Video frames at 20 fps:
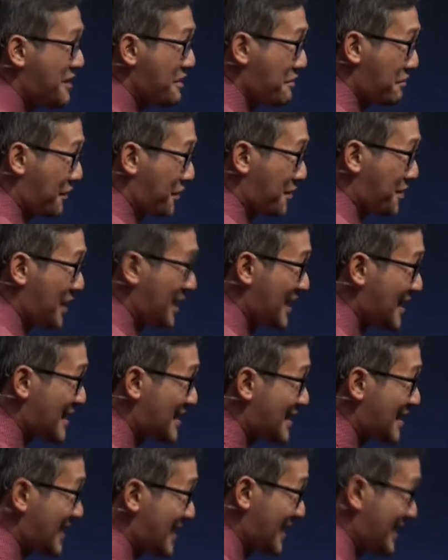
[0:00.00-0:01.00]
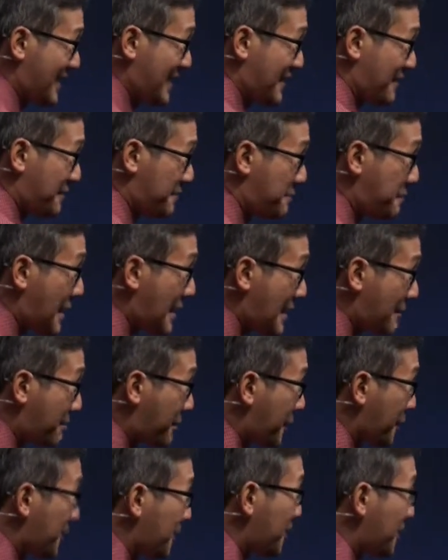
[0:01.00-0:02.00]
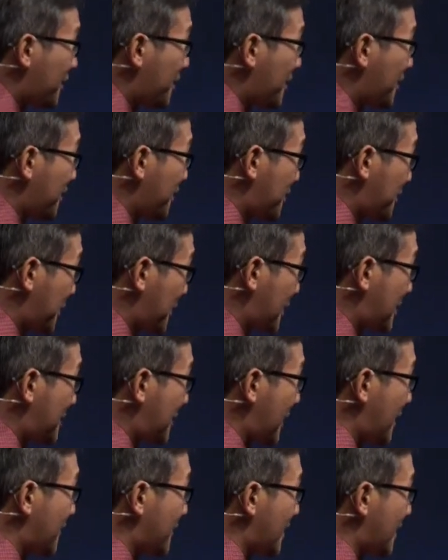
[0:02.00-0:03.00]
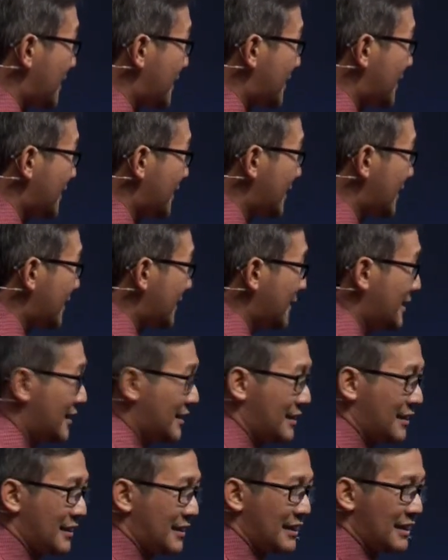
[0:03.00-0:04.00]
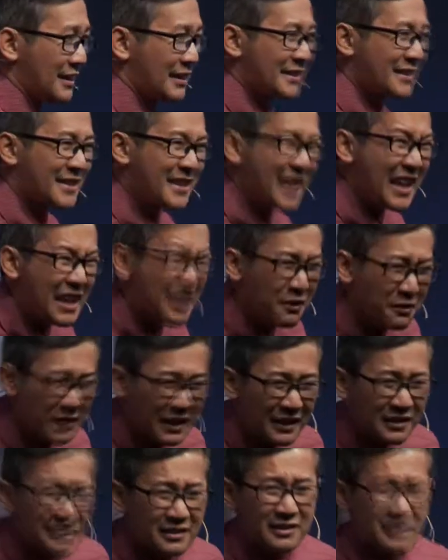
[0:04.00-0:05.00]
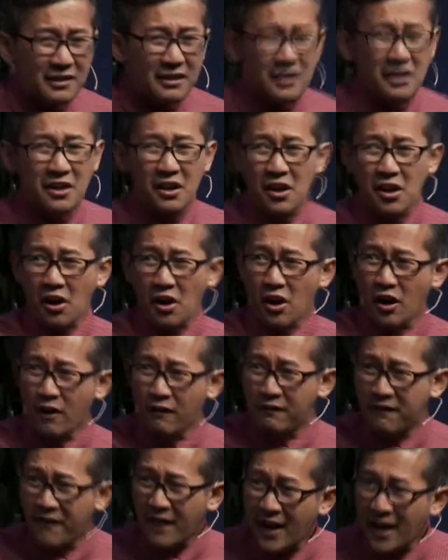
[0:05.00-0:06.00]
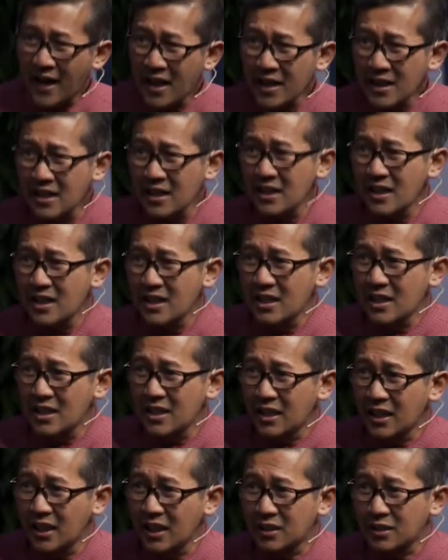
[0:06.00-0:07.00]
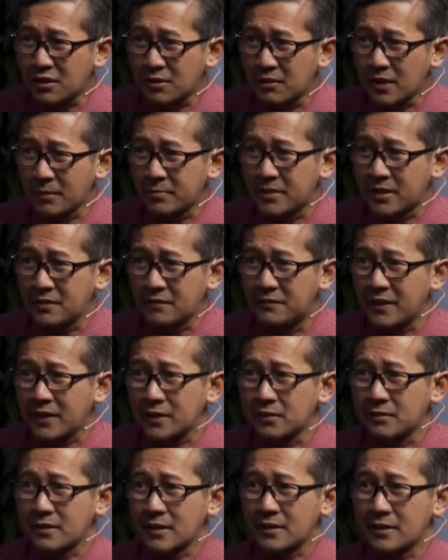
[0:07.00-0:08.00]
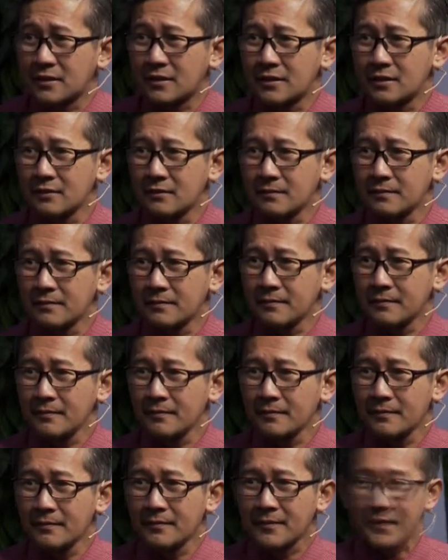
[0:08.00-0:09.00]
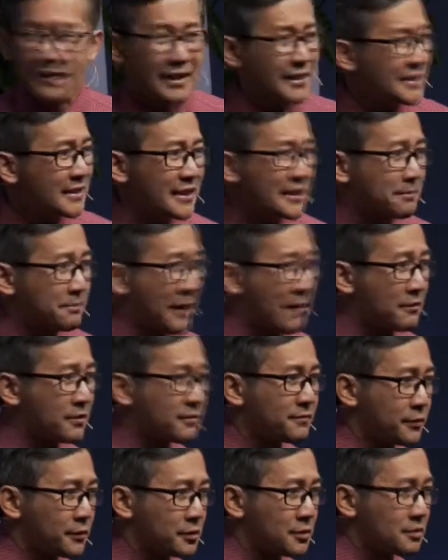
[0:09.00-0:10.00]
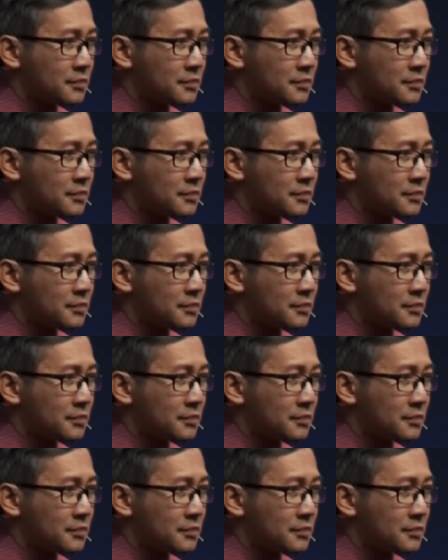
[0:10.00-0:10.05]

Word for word: for his people to experience a series of uninterrupted victories. Isn't that powerful?